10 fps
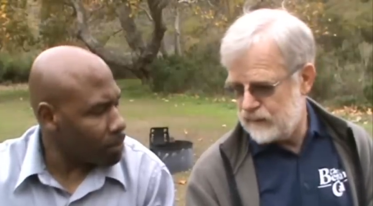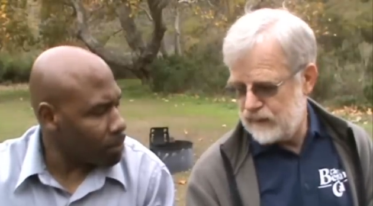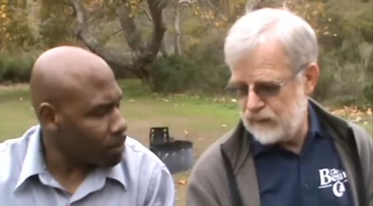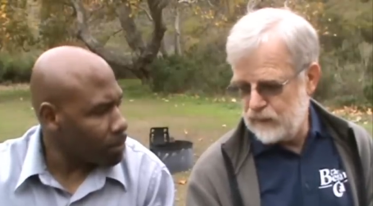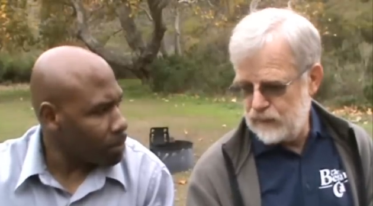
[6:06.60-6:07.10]

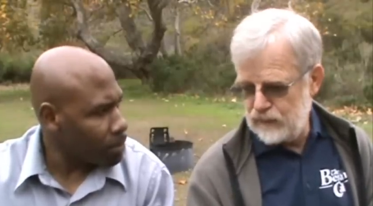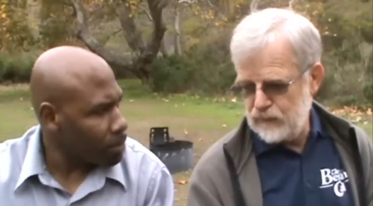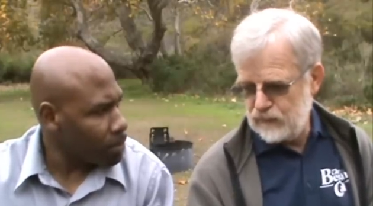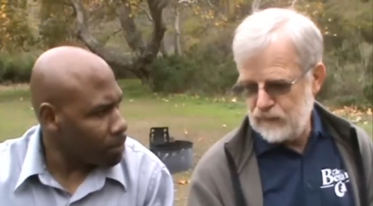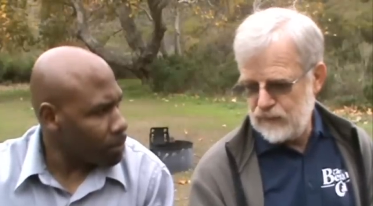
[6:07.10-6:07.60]
Speaker 1: mm-hmm.
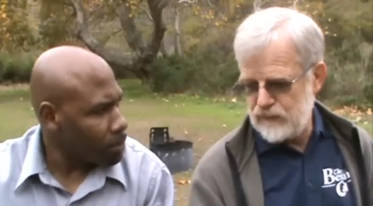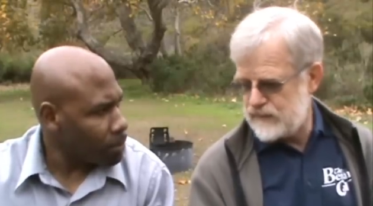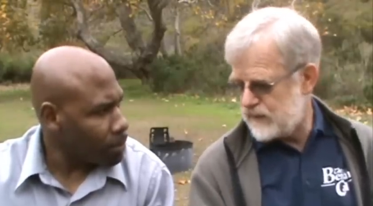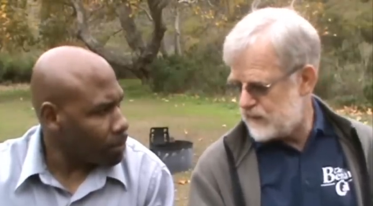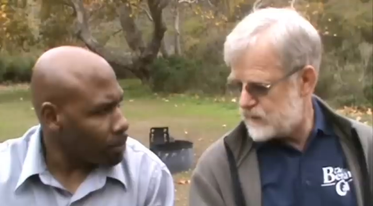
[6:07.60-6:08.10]
interviewed him.
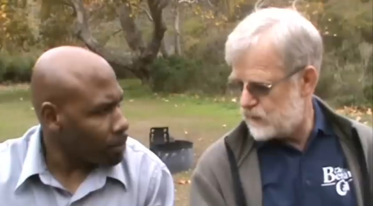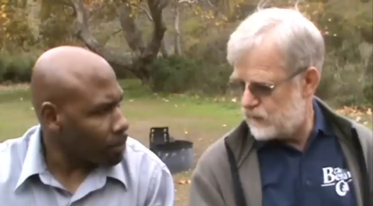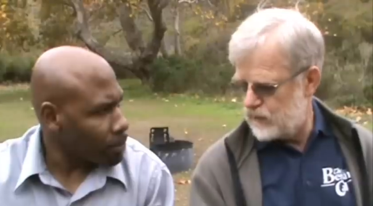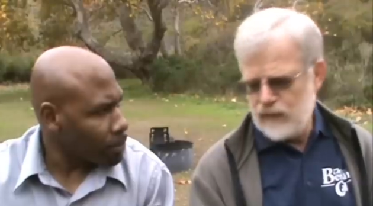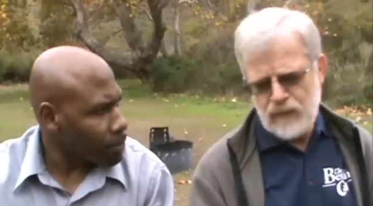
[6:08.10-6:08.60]
What was his
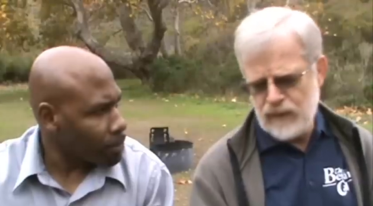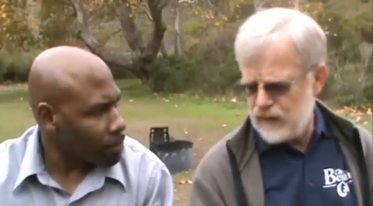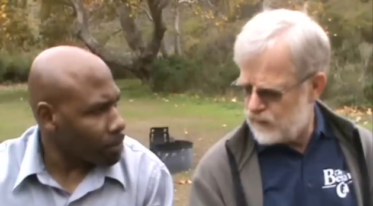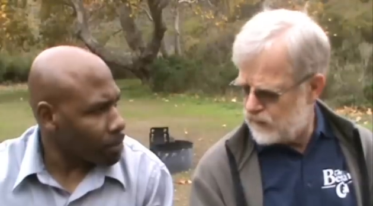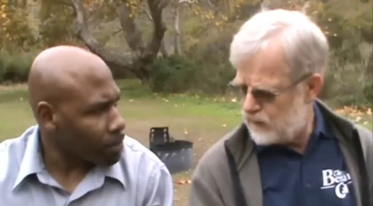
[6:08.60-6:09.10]
answer? Over and over.
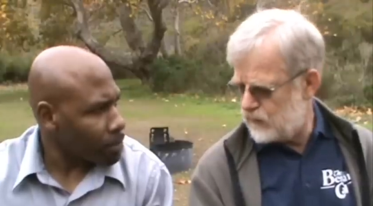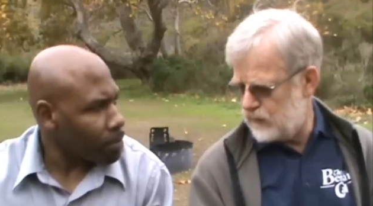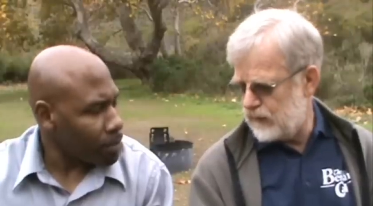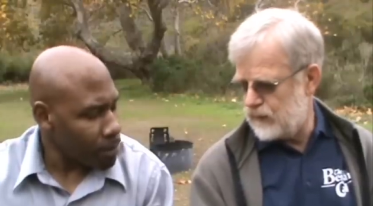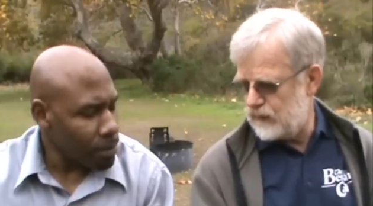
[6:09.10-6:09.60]
Well, I don't
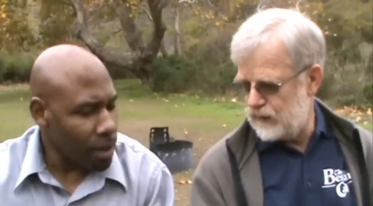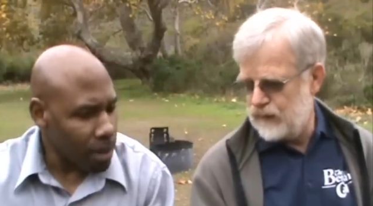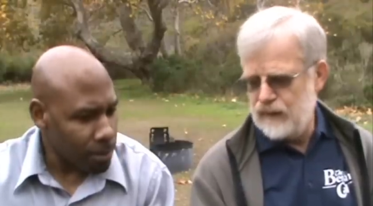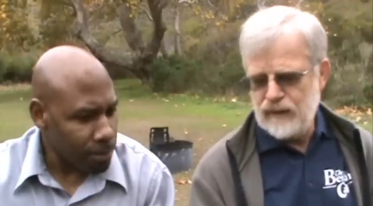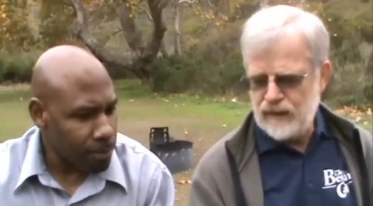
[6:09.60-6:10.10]
know,
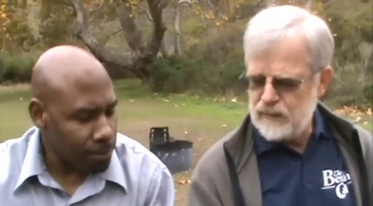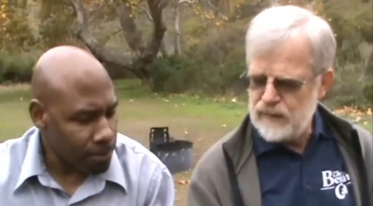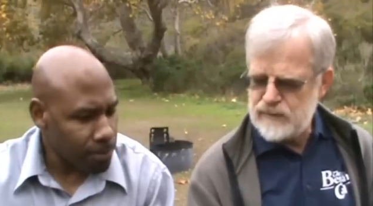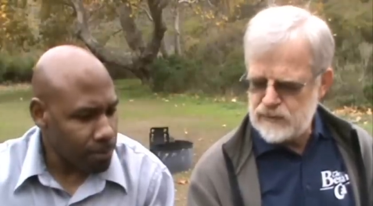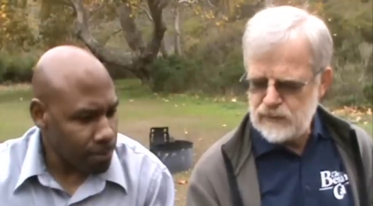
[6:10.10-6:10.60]
Larry. Yeah.
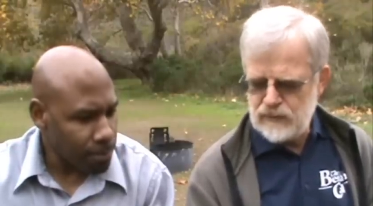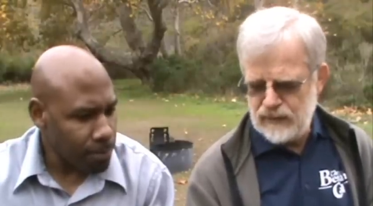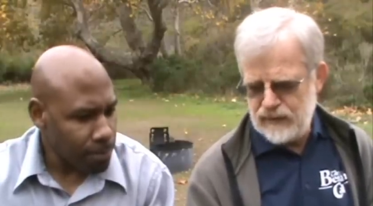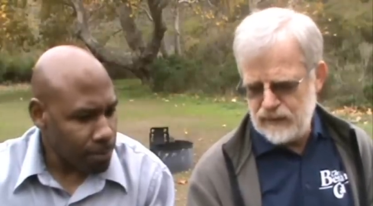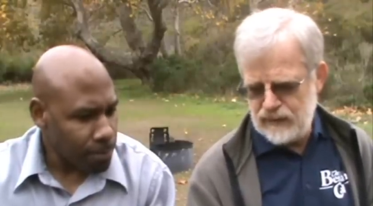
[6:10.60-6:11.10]
I'm not sure,
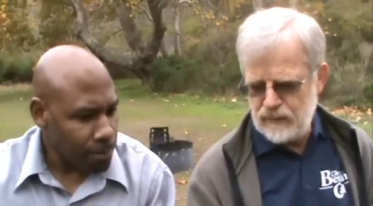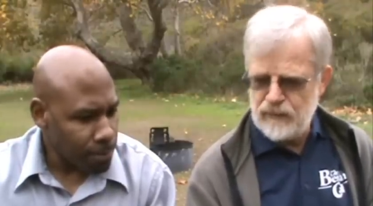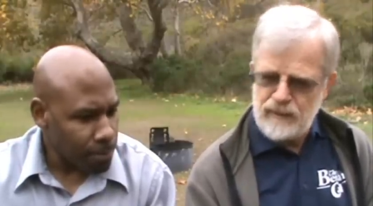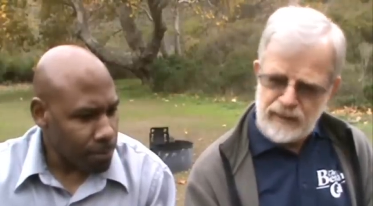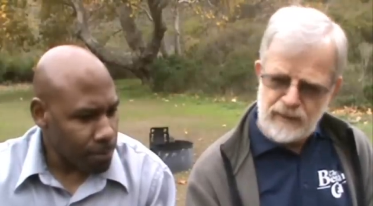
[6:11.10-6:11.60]
Larry.
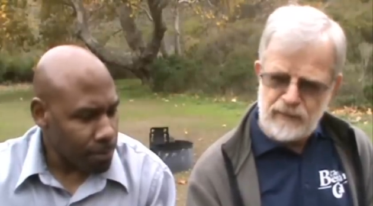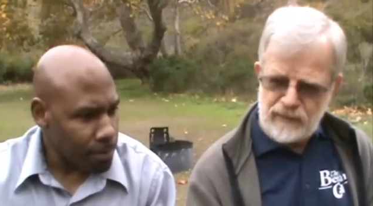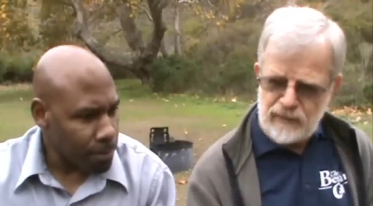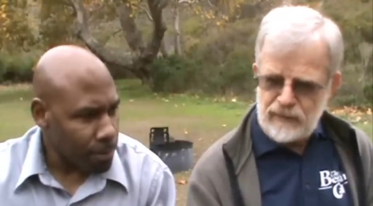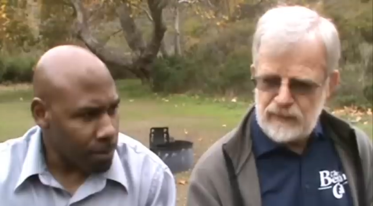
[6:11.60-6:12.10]
Well, I
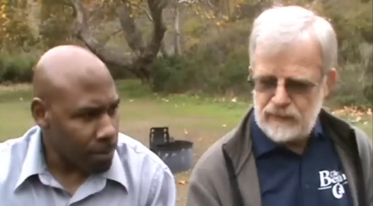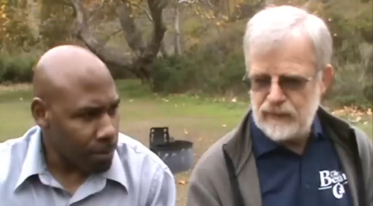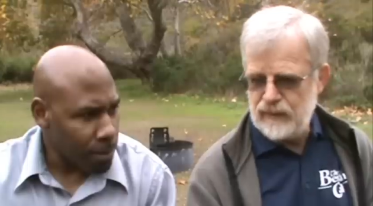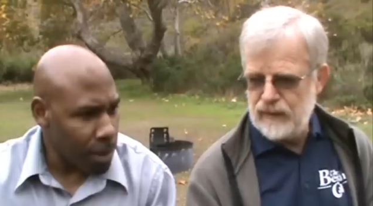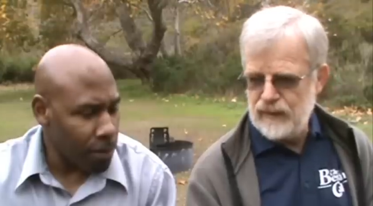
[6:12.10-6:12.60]
don't know.
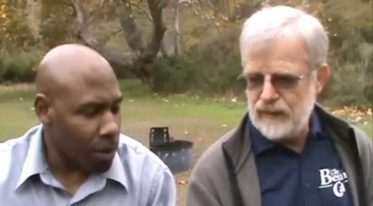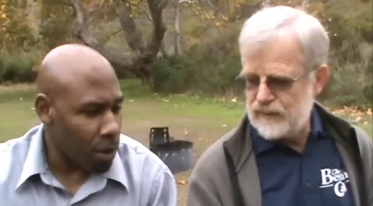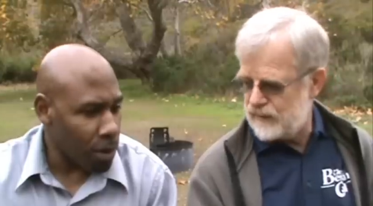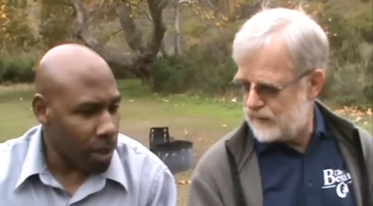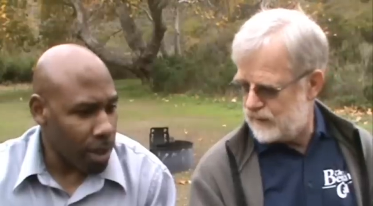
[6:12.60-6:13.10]
Speaker 2: He
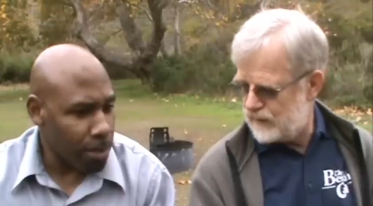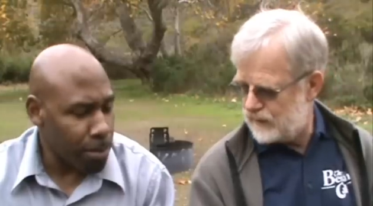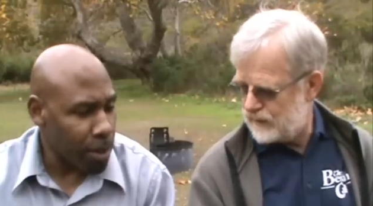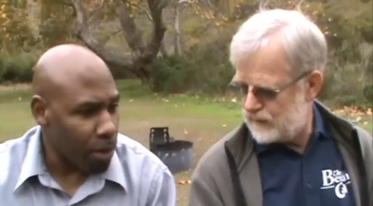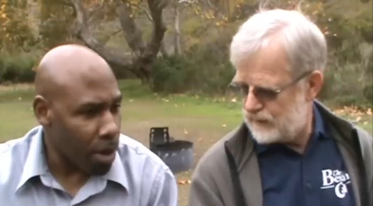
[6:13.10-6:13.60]
even called
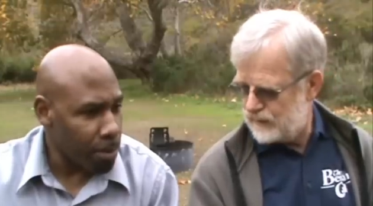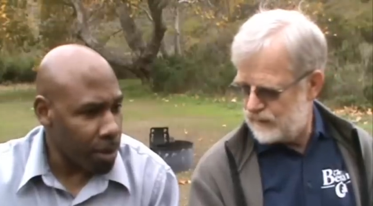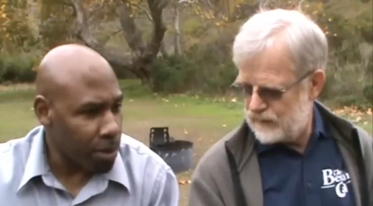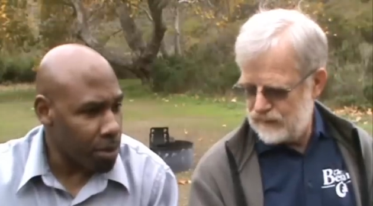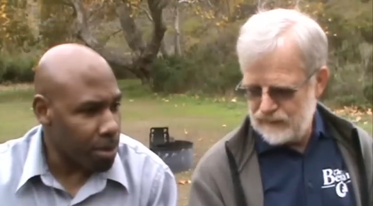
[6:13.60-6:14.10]
uh, Mitt
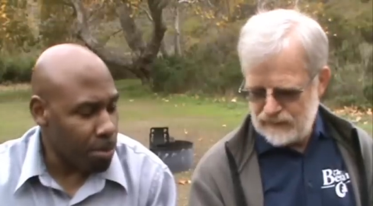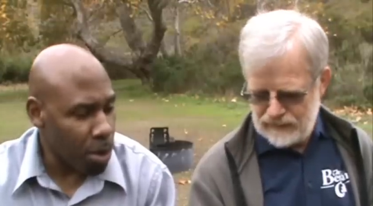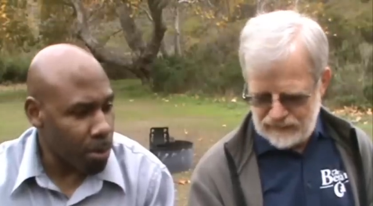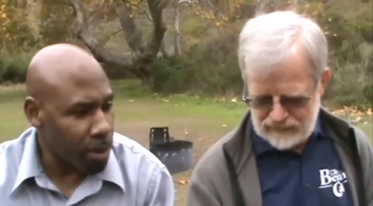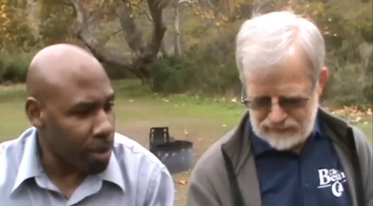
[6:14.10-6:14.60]
Romney, who was a
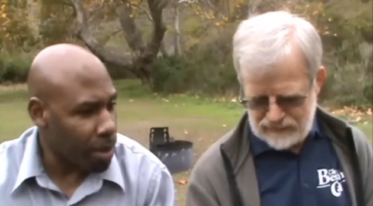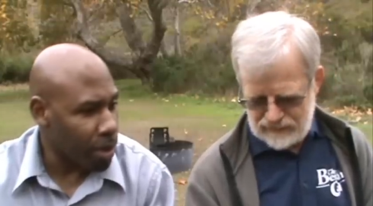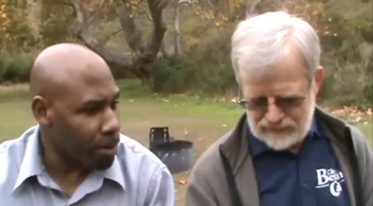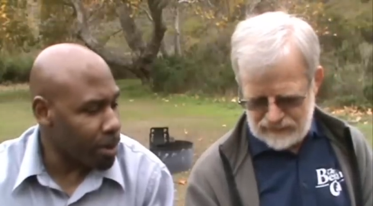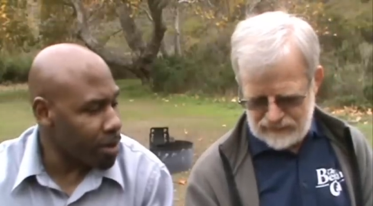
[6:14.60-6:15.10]
Mormon, he
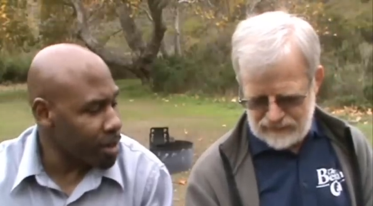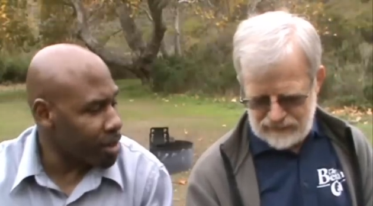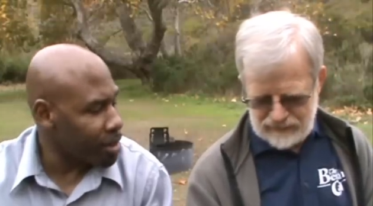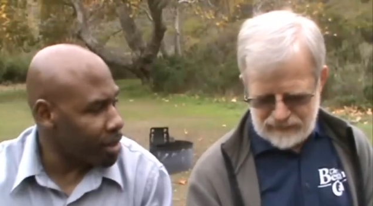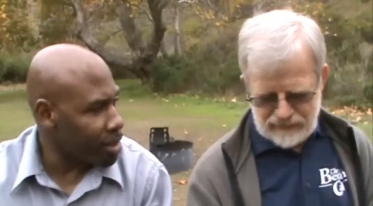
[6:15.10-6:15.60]
called him a
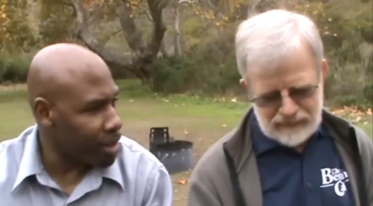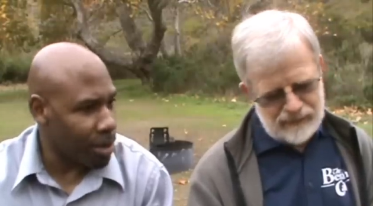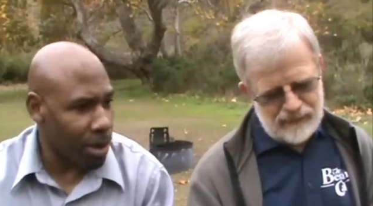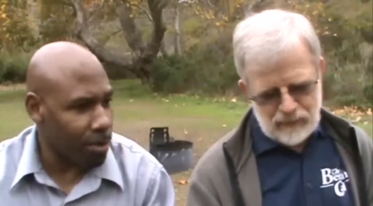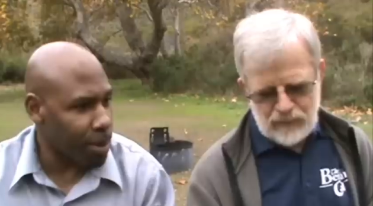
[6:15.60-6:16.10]
Christian. He,
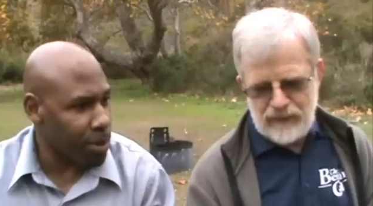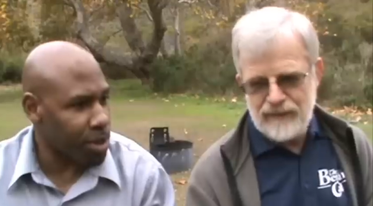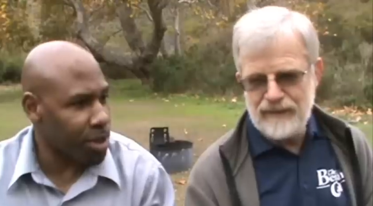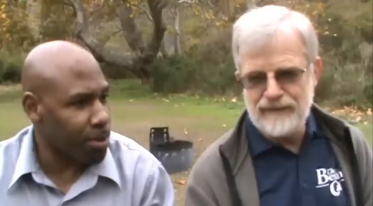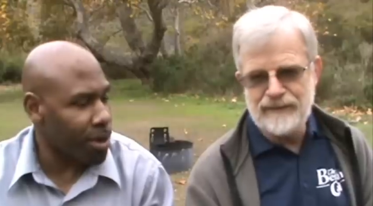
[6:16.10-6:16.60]
he called him a
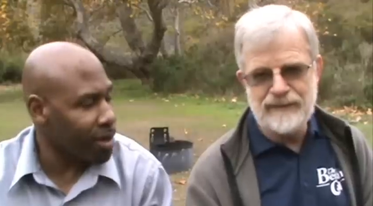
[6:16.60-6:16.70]
Christian